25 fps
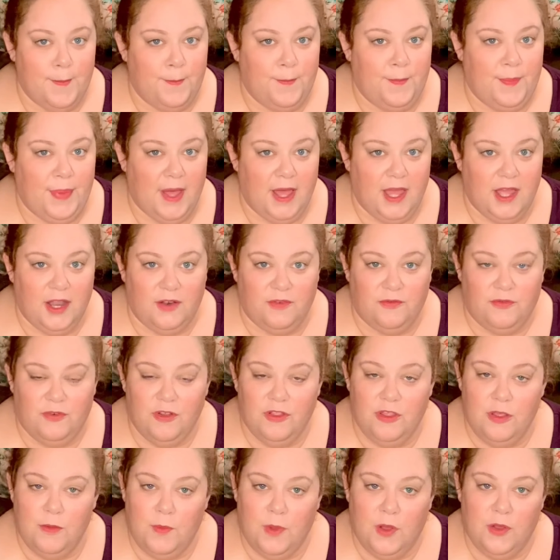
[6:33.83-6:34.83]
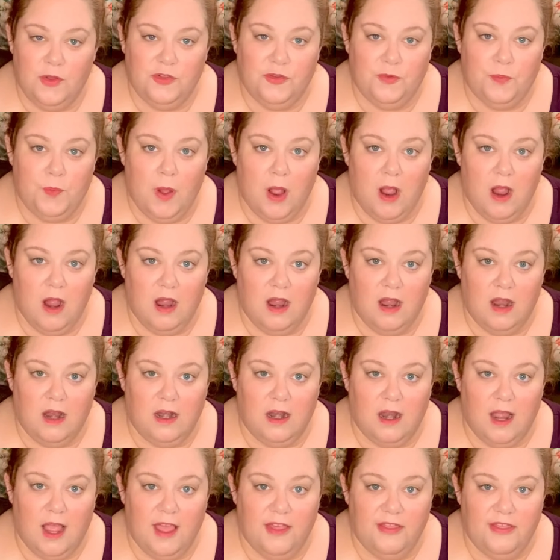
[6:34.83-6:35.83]
But for the most
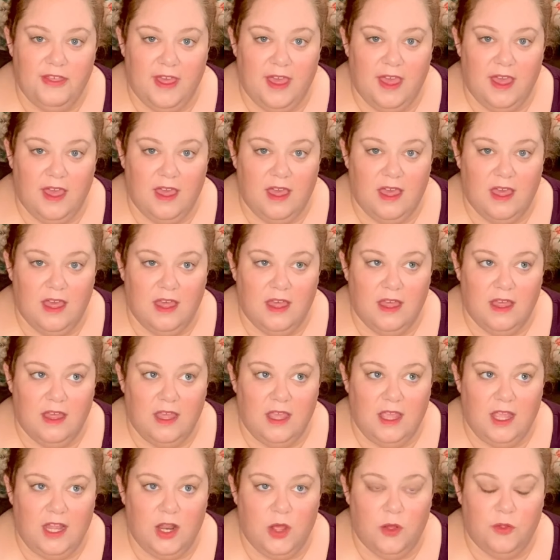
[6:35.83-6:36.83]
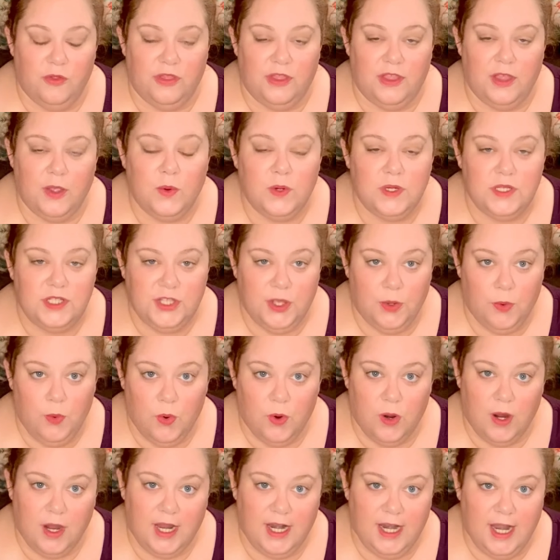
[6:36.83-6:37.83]
part, I think, they were so
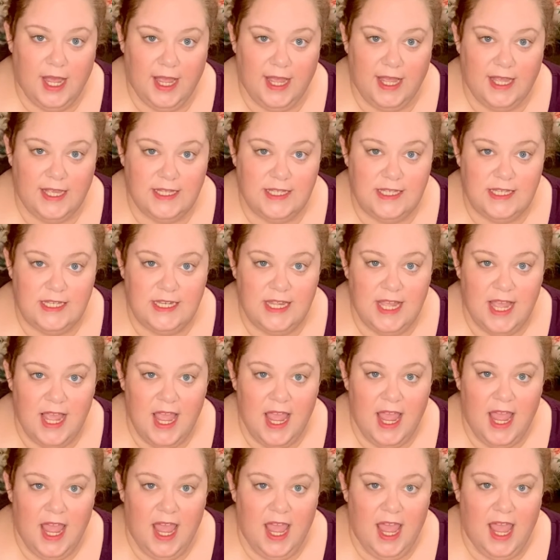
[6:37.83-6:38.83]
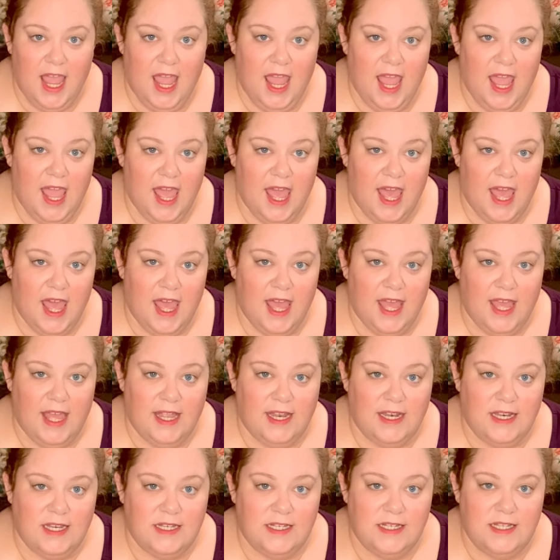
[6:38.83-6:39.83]
organized,
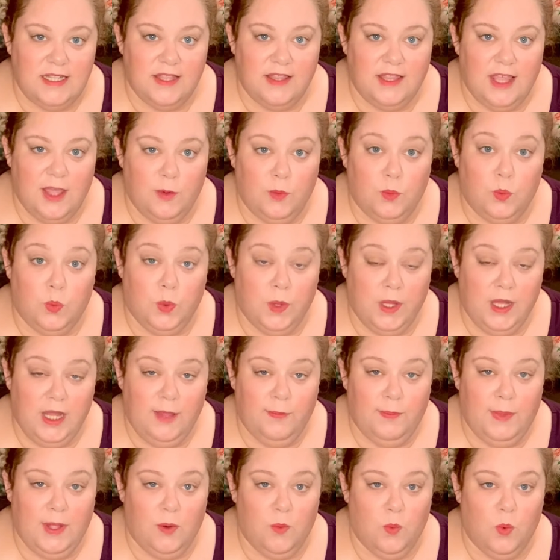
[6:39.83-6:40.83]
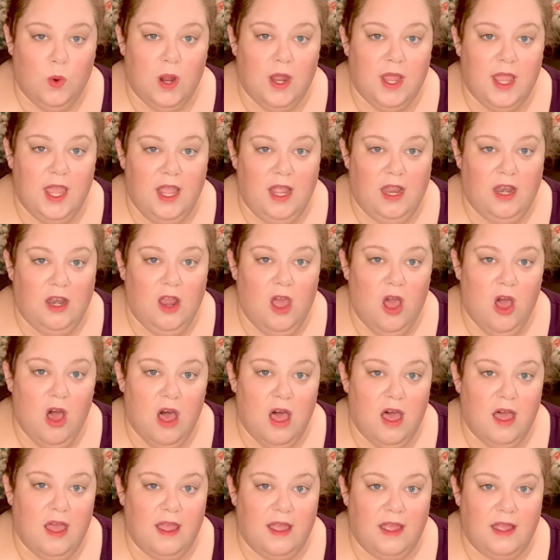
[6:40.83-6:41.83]
and they've really been working
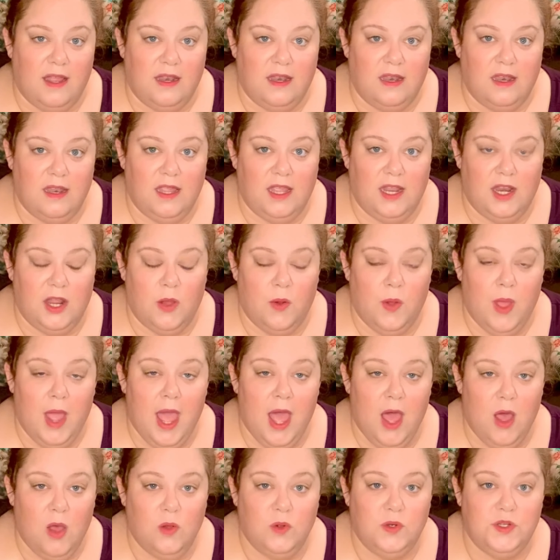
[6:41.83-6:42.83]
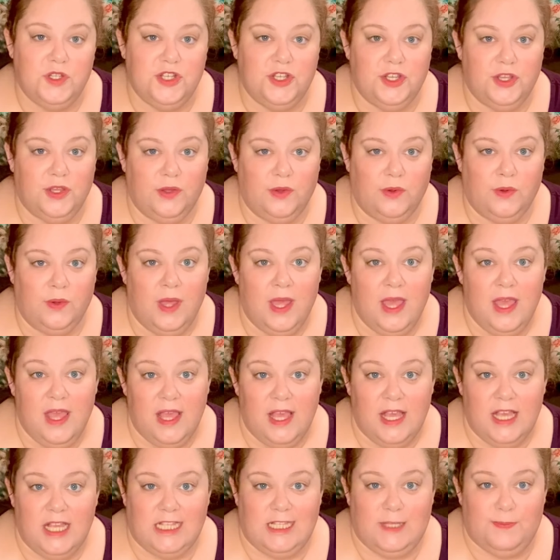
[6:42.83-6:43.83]
on, how to
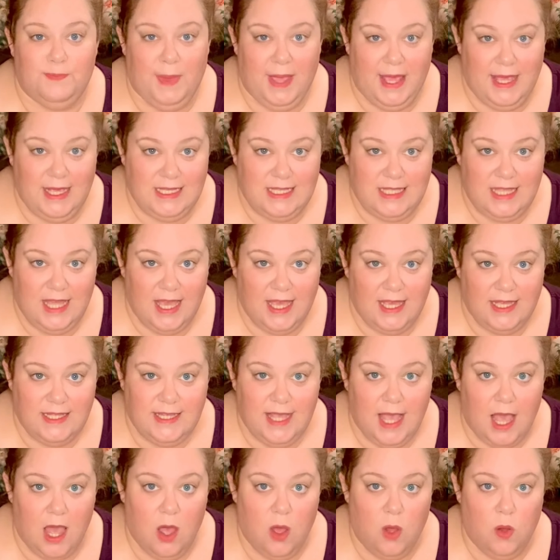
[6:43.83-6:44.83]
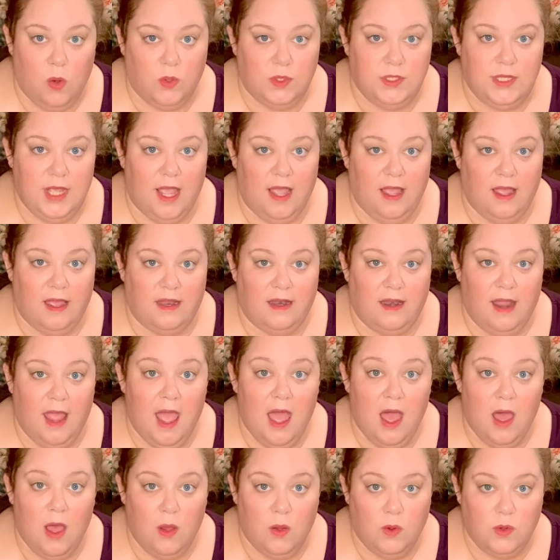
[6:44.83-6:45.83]
space things out and
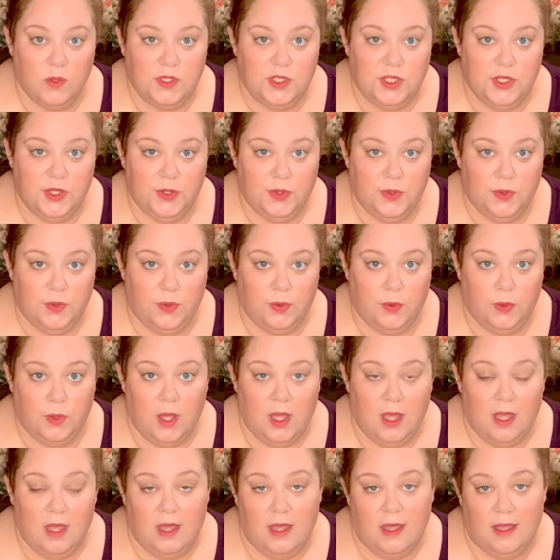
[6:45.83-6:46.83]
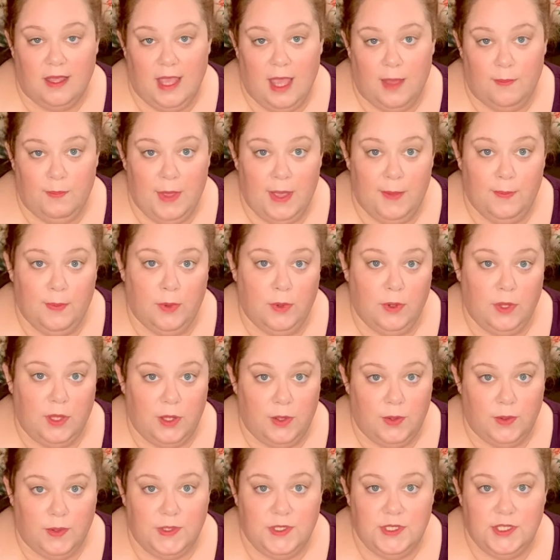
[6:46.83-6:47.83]
how to get people
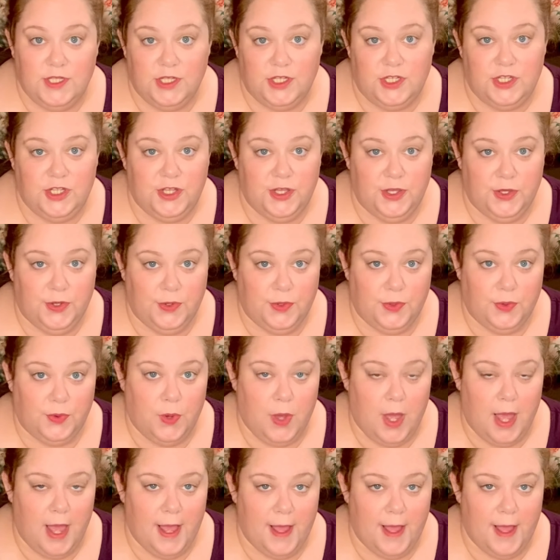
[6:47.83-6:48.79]
used to,